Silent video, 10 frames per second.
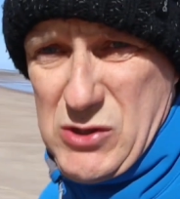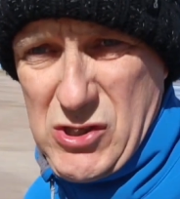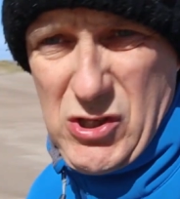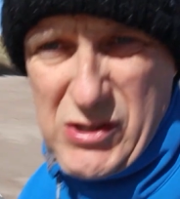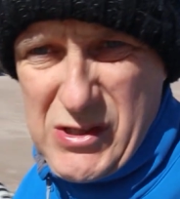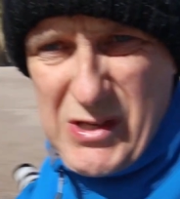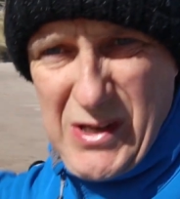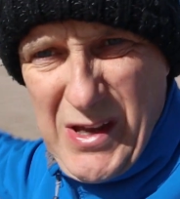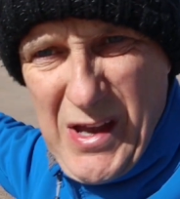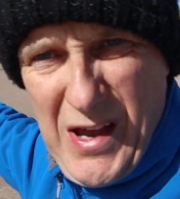which are just
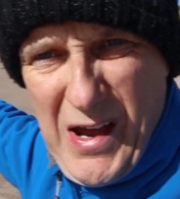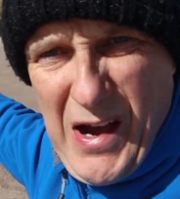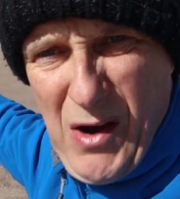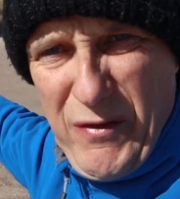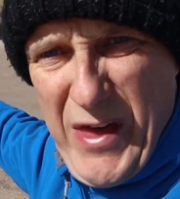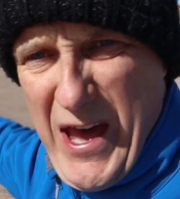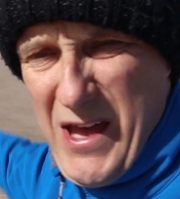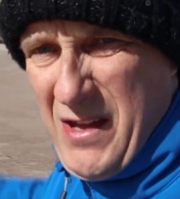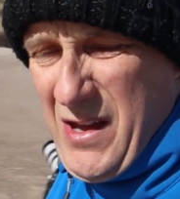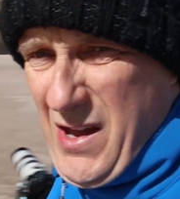over
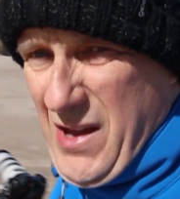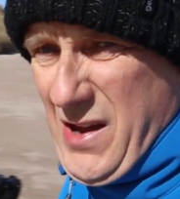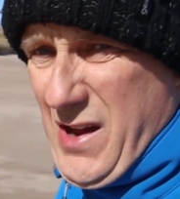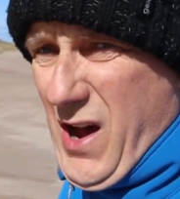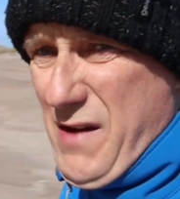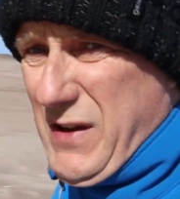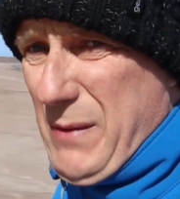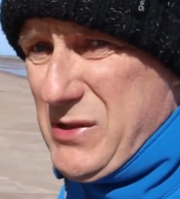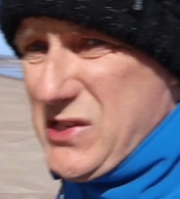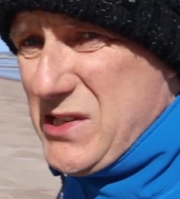there. I've
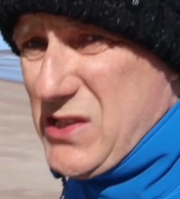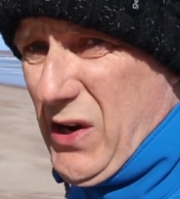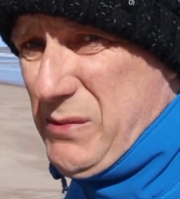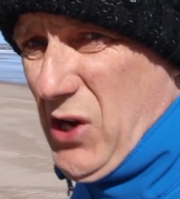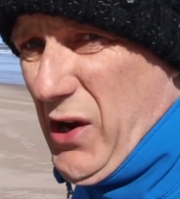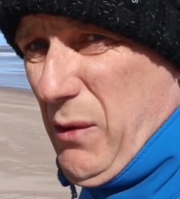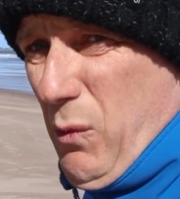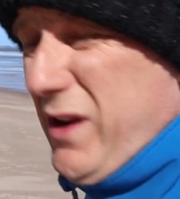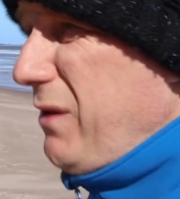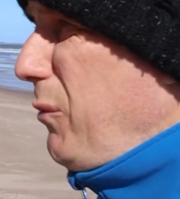kept the 6 times on,
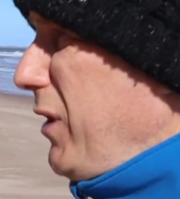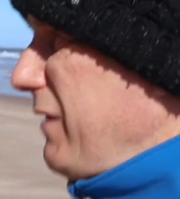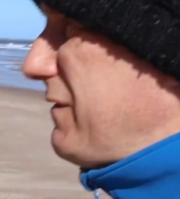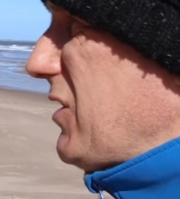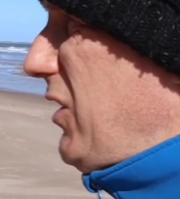and what I've